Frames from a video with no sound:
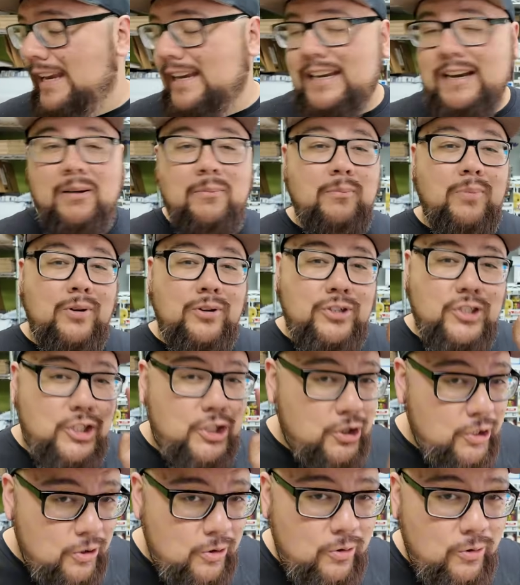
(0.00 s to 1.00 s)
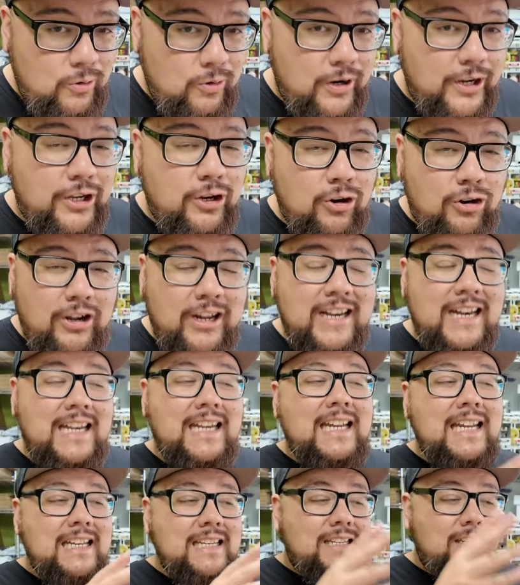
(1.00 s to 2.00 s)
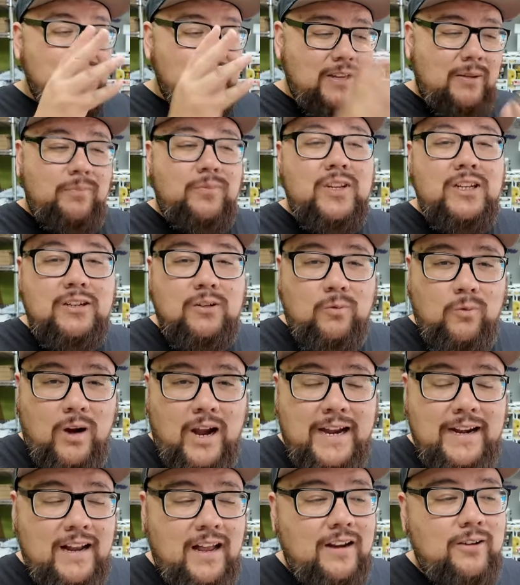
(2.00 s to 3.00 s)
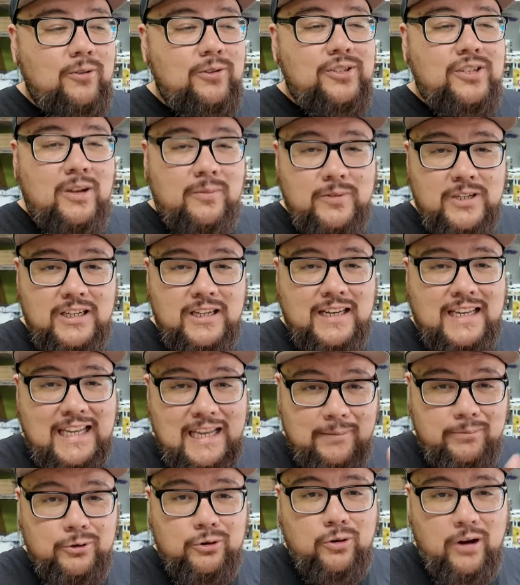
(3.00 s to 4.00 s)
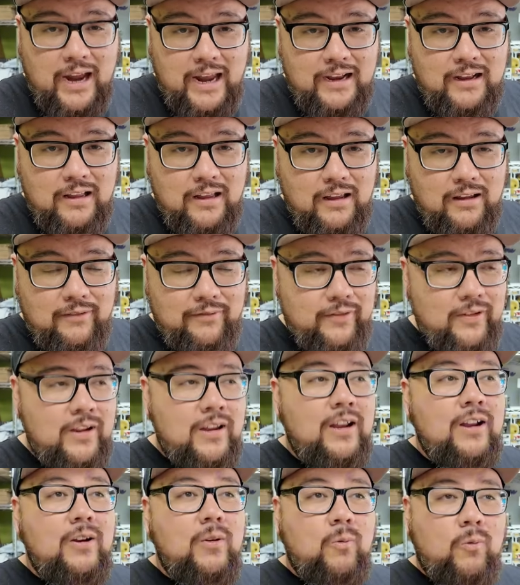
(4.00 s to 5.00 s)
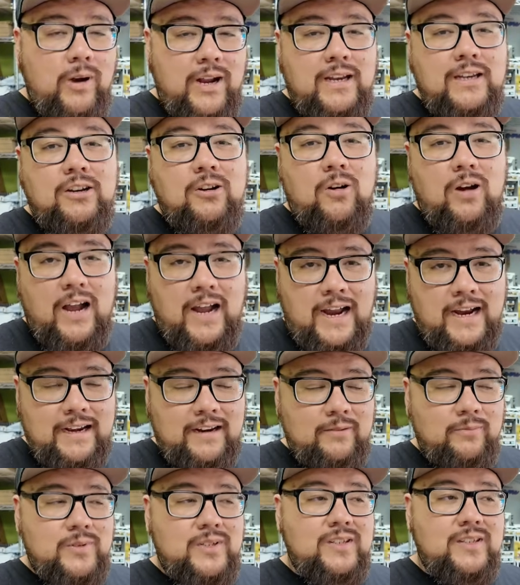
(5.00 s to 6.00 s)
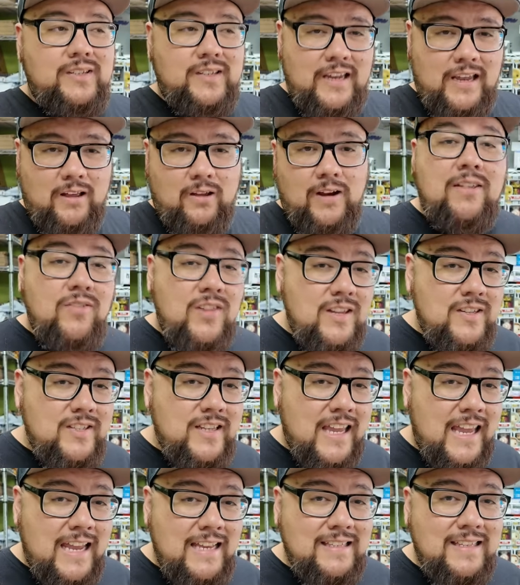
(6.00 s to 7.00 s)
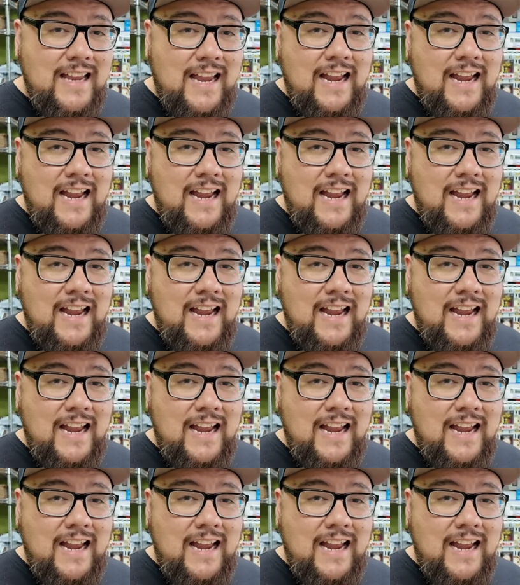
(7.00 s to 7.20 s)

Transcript: Number 2, you're going to need something to write on or something to keep track of when your items sell. In this case,